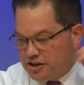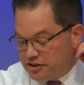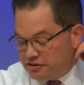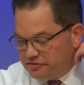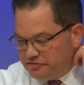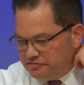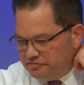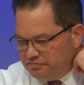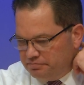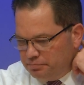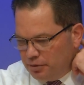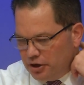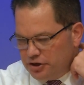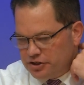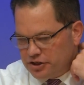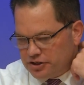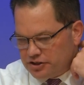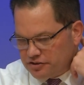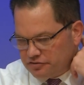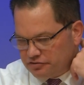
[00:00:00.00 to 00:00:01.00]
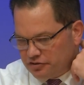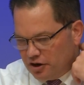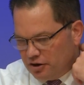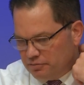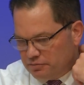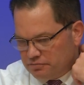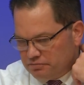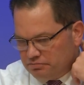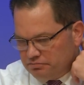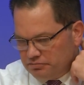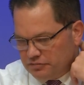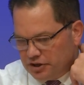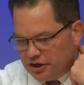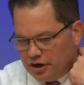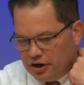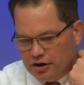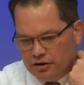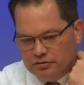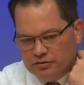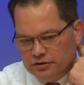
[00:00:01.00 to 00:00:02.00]
of budgets from, you
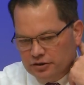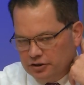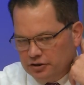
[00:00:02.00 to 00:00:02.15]
know,